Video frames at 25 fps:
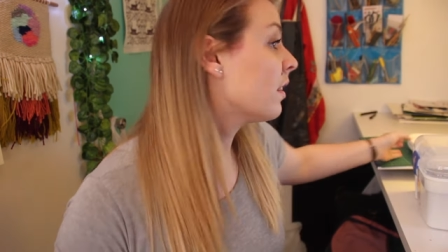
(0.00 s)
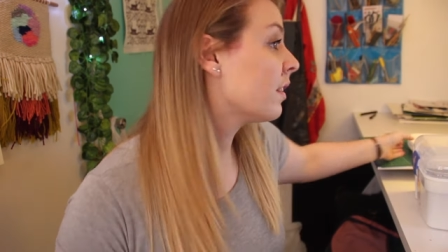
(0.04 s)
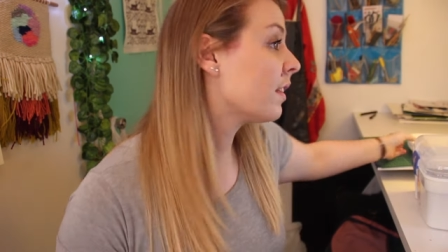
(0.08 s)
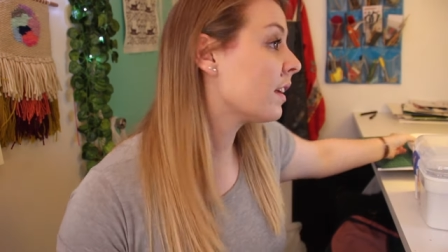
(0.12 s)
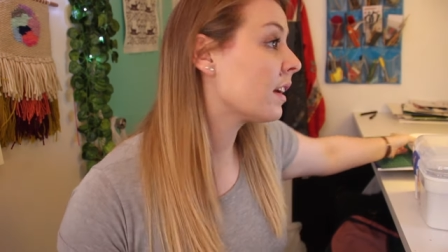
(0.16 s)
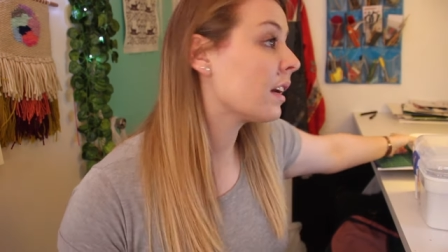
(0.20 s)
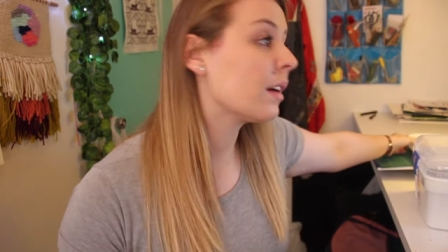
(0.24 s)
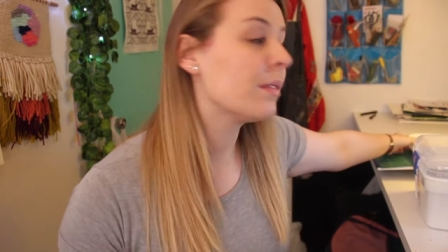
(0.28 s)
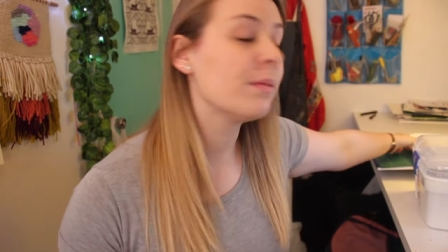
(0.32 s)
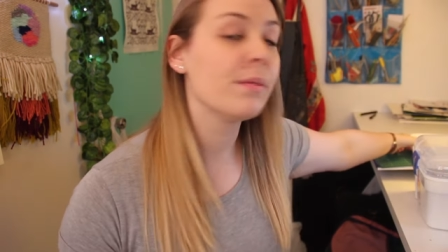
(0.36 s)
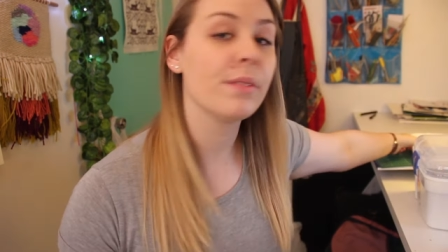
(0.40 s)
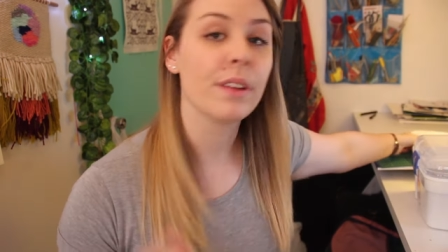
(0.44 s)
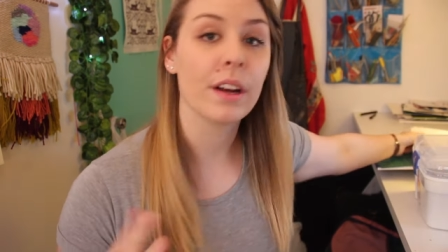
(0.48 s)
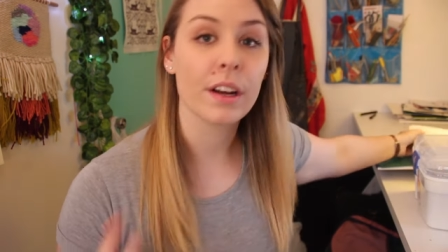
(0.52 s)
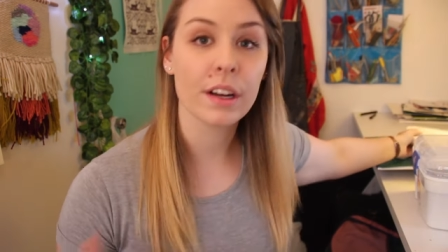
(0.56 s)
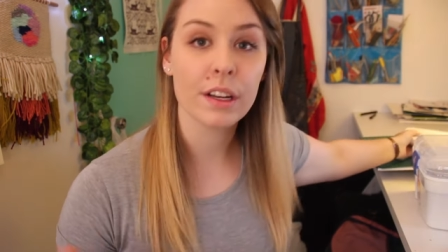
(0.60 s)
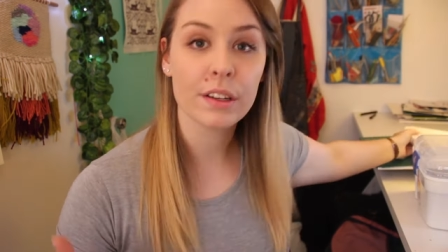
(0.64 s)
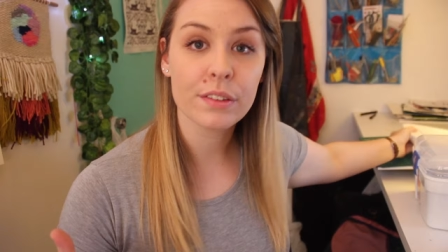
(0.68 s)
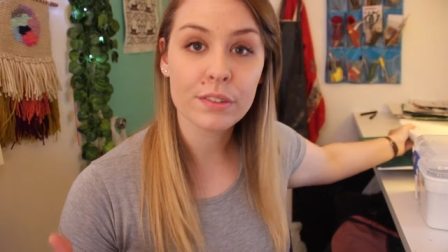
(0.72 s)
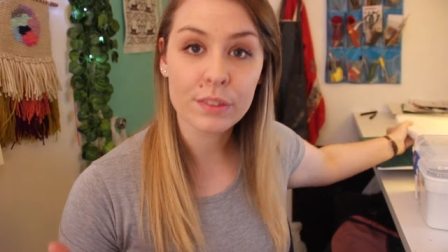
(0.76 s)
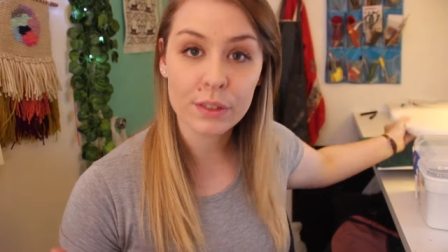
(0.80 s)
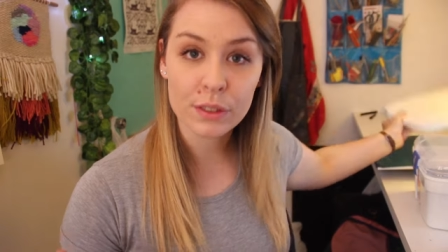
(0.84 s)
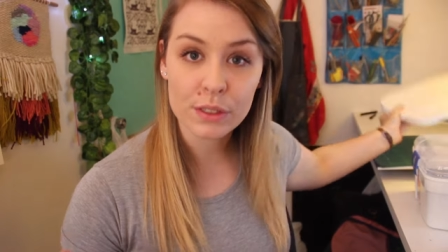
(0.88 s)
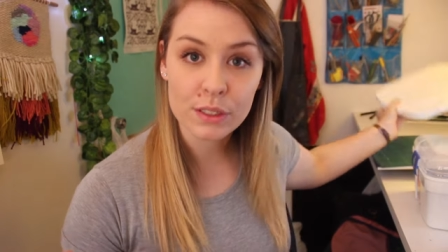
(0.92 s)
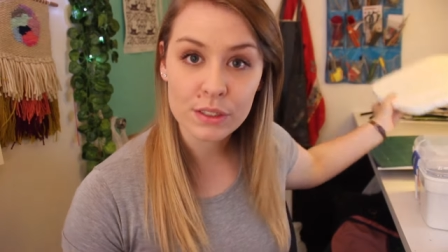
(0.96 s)
thing I'm very
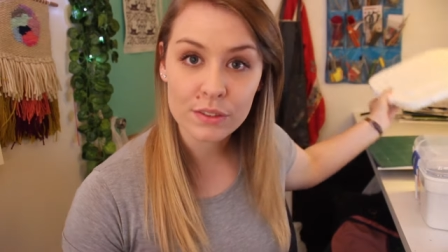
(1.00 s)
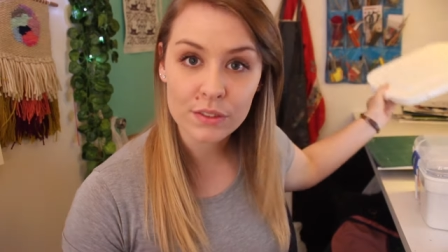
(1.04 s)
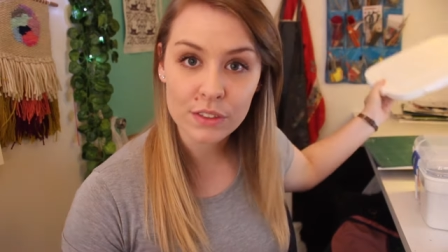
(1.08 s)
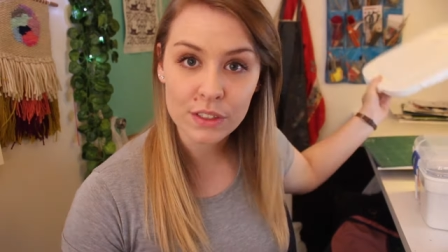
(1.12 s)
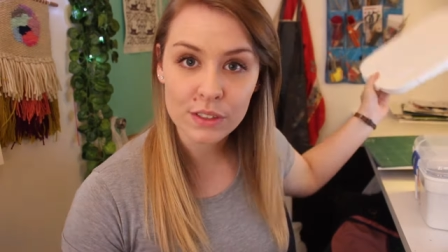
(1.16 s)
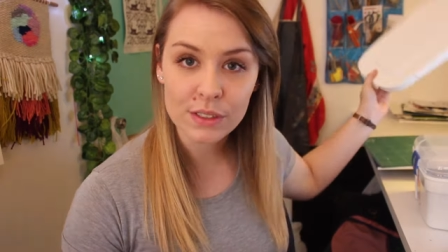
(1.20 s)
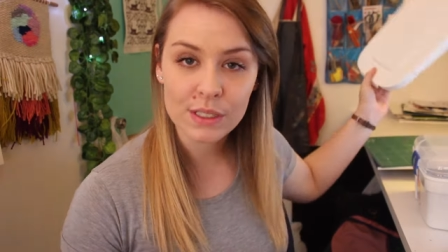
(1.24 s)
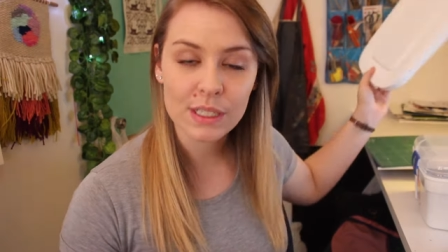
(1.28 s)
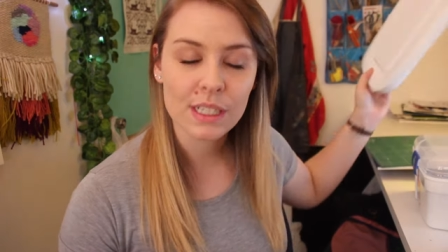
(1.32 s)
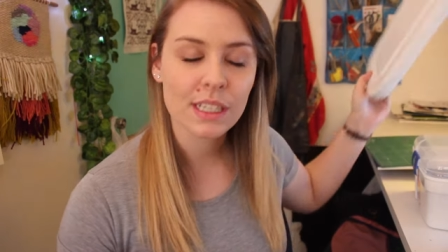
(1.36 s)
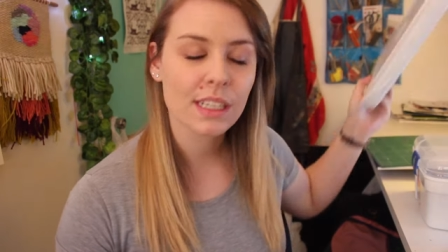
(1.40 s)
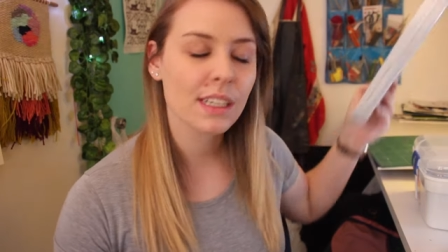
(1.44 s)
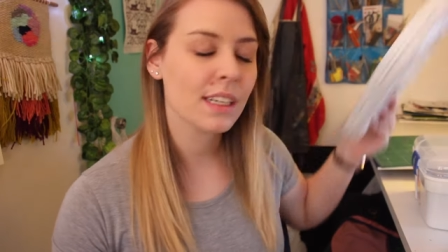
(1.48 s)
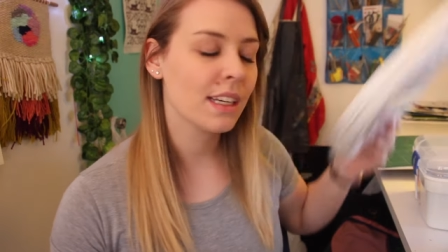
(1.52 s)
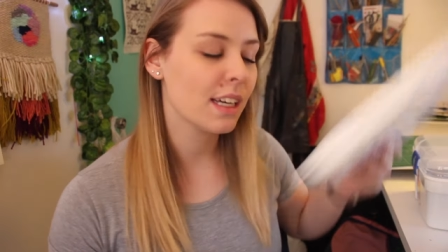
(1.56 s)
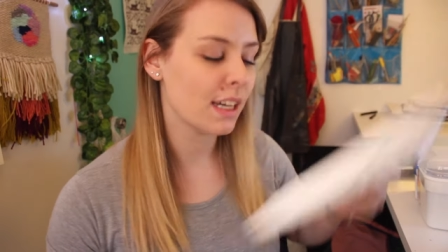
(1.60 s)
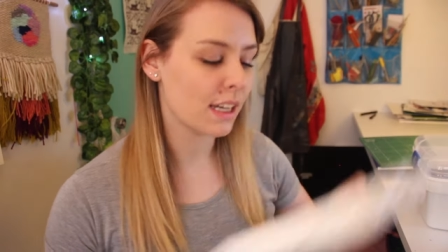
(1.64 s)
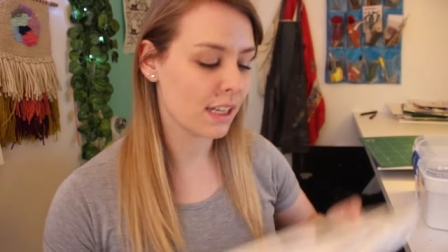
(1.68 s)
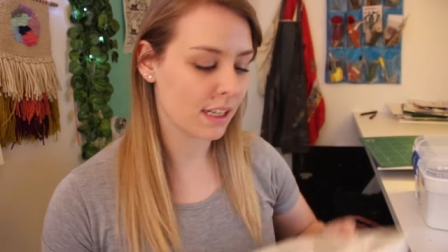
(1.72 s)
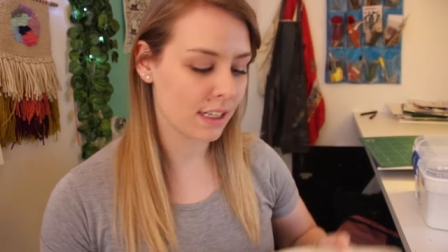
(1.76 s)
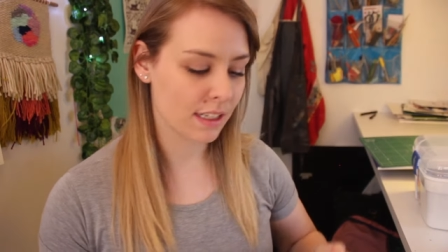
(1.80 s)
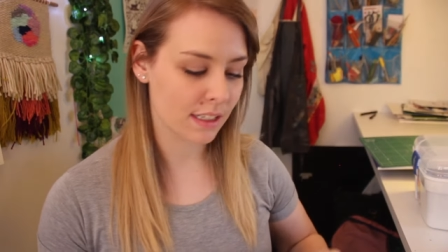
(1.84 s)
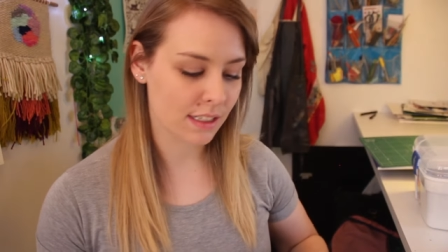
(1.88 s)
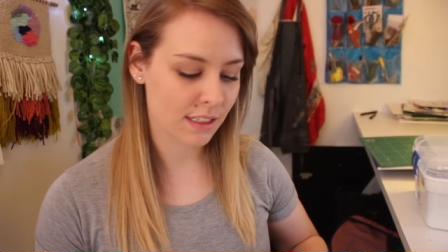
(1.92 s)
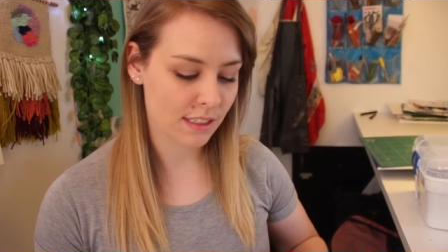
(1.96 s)
fond of using
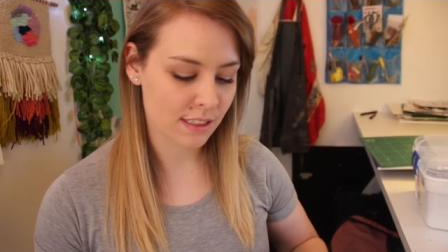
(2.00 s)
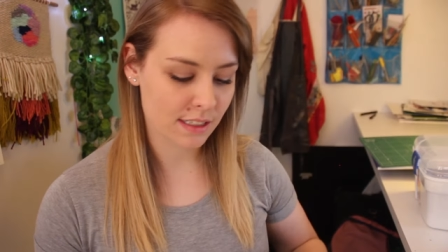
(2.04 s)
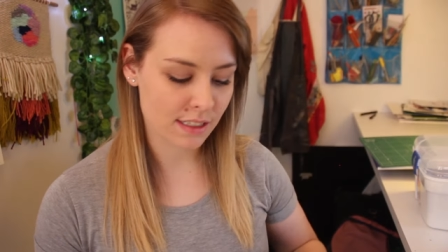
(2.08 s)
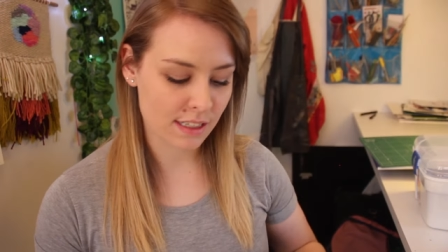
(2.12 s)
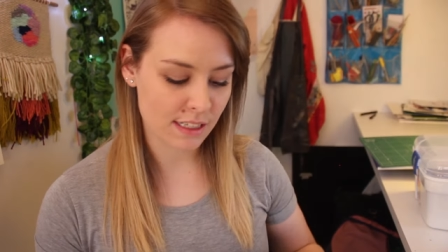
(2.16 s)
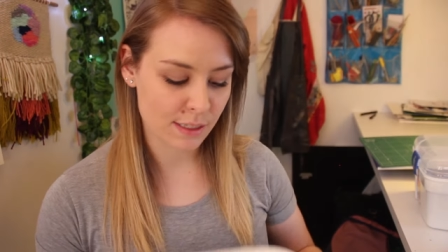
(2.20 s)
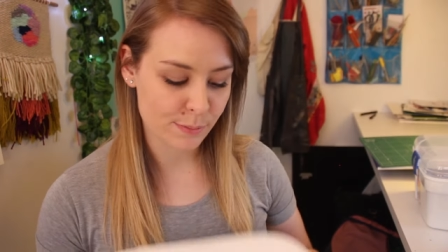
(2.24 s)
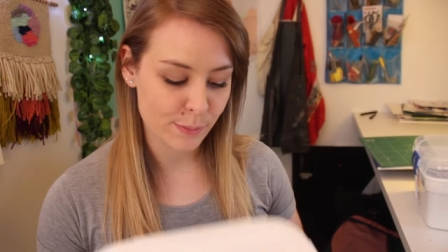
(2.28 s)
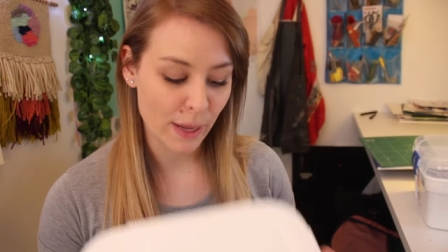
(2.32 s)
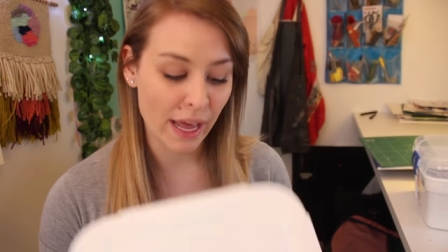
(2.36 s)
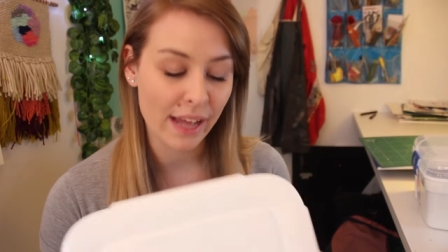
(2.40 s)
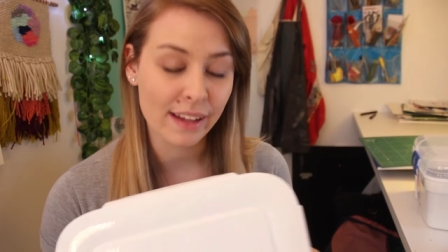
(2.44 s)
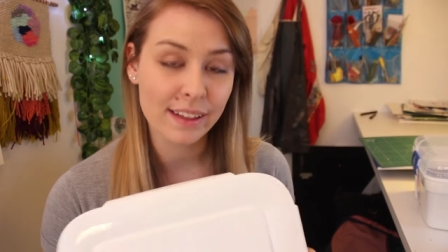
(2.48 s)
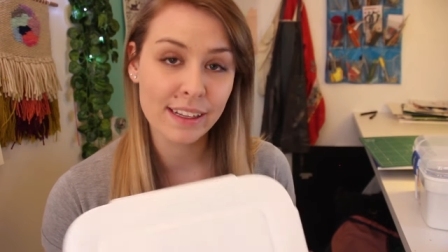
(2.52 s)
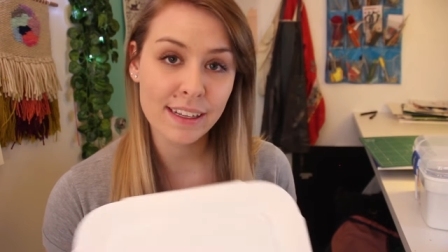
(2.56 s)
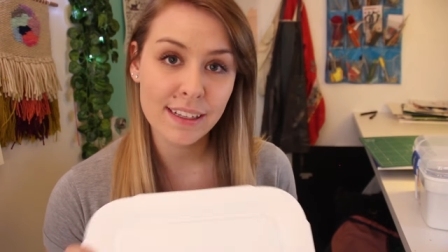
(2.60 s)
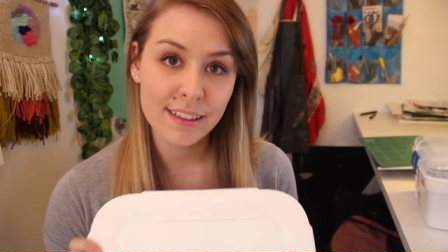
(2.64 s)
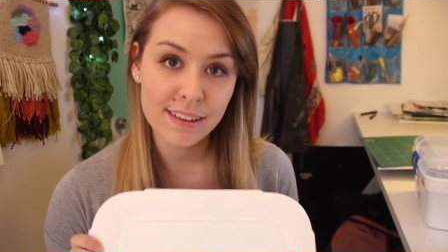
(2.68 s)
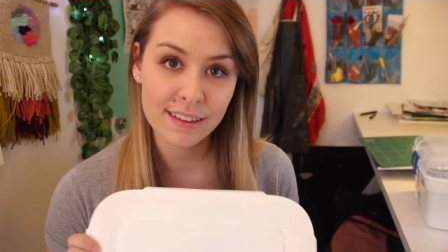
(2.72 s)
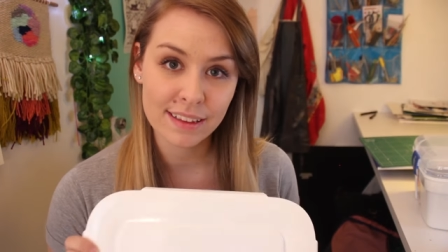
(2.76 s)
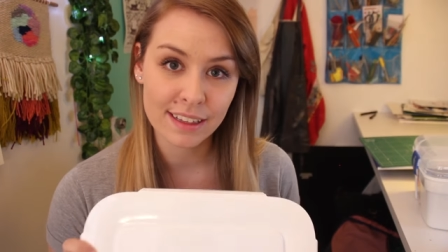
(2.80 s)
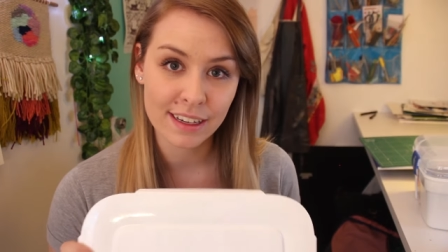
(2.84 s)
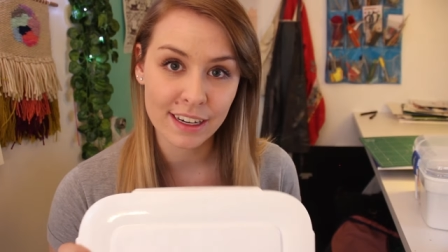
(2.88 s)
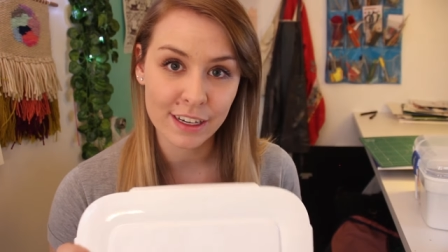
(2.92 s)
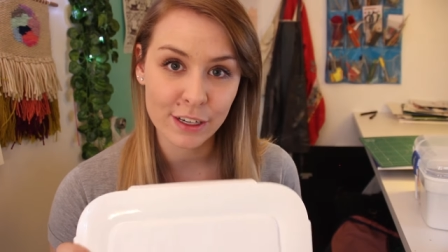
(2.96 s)
is this palette
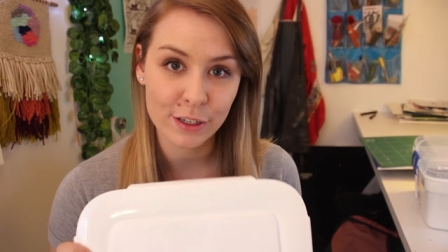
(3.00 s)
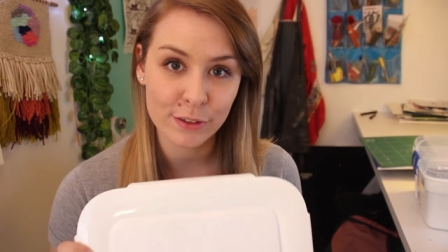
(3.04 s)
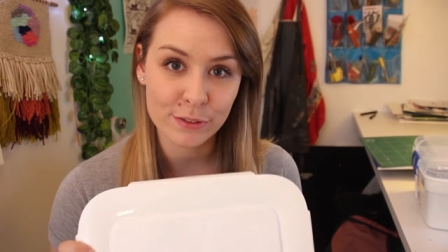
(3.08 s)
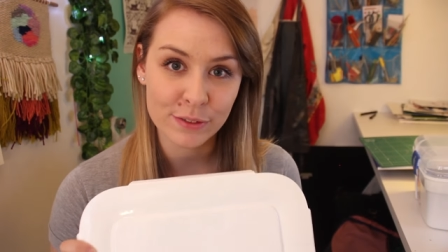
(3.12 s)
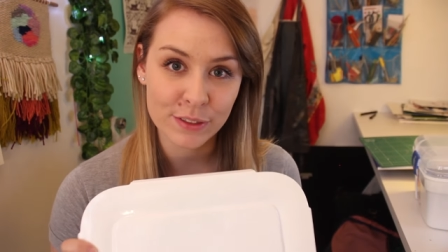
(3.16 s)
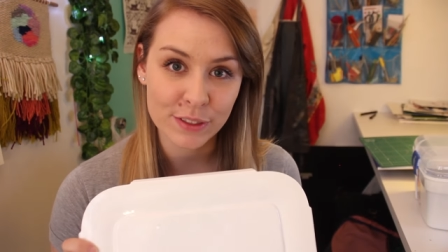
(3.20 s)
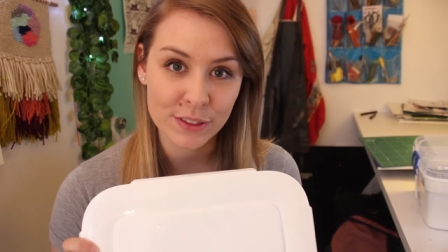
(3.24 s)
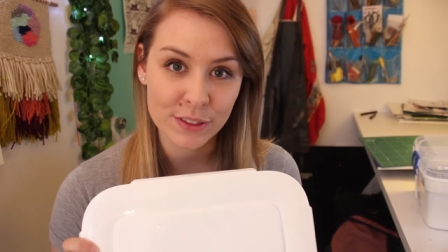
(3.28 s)
that I got for